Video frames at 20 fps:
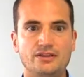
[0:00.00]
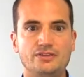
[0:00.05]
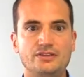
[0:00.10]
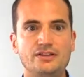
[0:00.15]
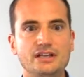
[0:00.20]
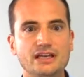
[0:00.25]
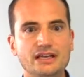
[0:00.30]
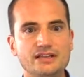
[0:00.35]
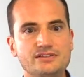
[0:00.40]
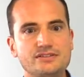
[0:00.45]
The
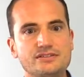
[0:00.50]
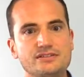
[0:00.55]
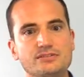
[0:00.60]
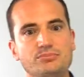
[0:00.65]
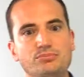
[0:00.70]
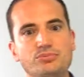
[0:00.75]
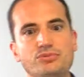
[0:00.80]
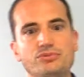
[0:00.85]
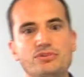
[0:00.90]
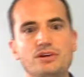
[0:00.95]
next
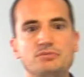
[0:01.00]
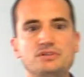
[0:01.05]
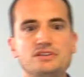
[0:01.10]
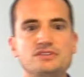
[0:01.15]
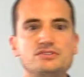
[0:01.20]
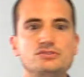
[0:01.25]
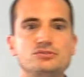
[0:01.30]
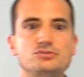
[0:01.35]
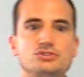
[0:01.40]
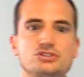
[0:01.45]
programming
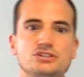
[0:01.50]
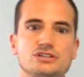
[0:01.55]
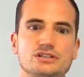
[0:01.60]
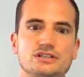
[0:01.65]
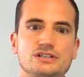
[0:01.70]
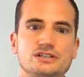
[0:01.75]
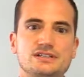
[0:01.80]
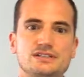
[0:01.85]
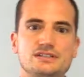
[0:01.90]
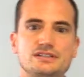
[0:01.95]
solution
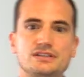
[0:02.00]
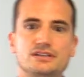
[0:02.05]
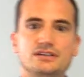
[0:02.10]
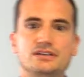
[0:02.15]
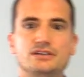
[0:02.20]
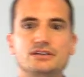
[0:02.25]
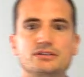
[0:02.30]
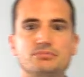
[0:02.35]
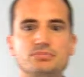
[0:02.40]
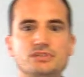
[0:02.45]
is
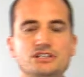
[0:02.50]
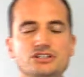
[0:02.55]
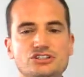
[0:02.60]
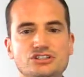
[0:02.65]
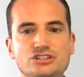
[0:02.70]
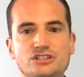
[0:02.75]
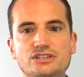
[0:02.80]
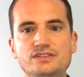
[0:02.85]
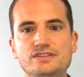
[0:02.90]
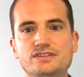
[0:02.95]
the
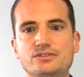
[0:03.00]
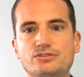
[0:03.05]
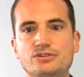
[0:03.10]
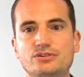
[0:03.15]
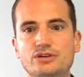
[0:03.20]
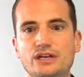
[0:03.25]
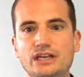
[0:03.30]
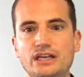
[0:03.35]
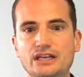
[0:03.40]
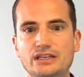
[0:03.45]

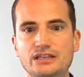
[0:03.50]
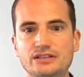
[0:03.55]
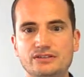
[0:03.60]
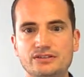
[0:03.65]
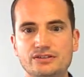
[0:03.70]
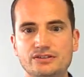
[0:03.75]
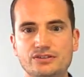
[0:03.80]
PGT-08.